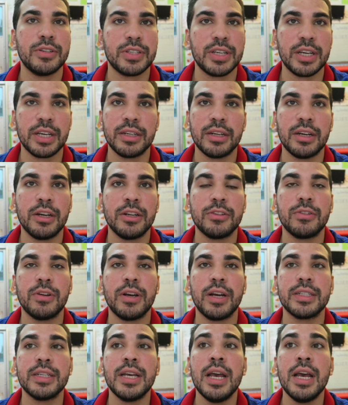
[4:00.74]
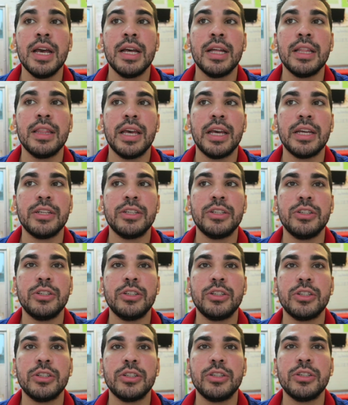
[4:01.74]
or your second contract, then
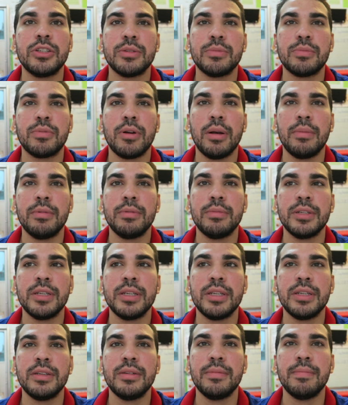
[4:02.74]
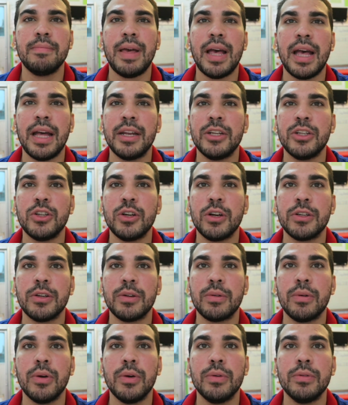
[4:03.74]
you can probably manage on
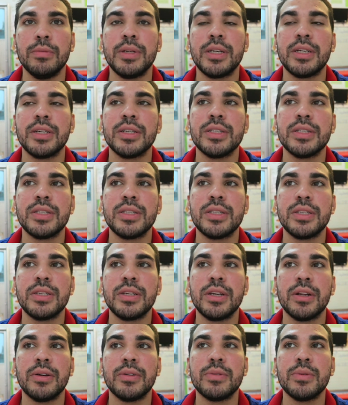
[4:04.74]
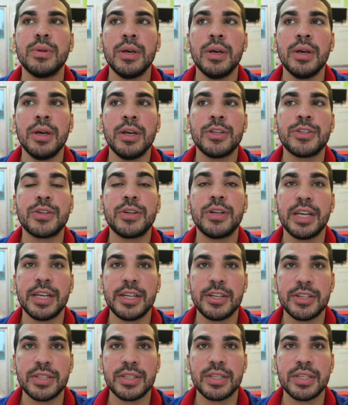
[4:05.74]
your own, because certain
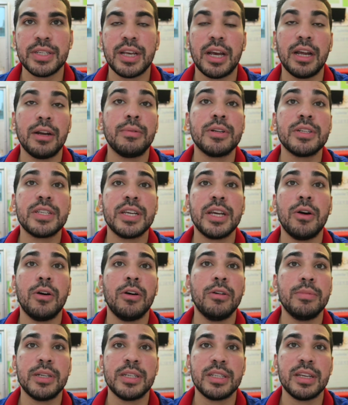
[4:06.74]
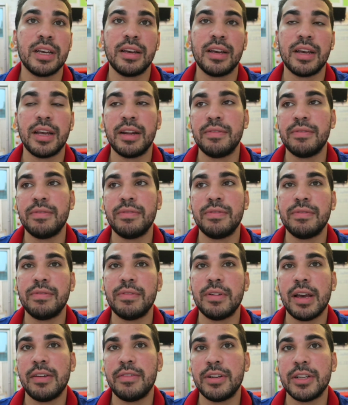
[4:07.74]
agencies, I don't want to say all, because I
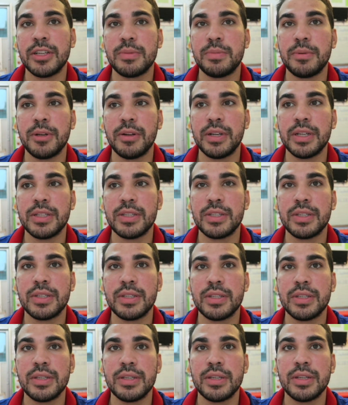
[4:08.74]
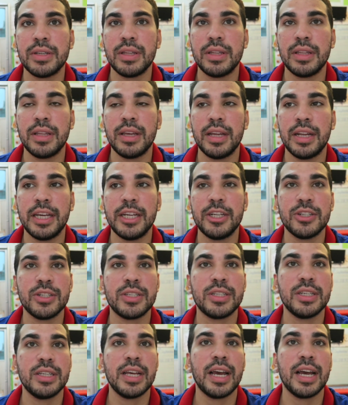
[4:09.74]
haven't experienced an
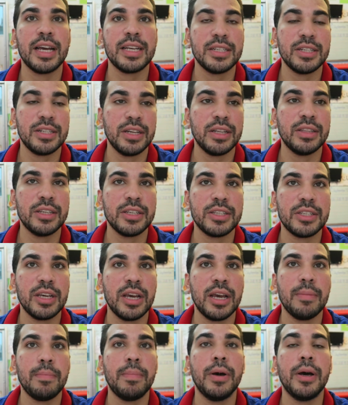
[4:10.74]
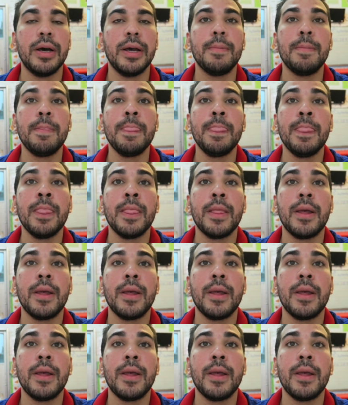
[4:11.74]
agency that hasn't done this yet, but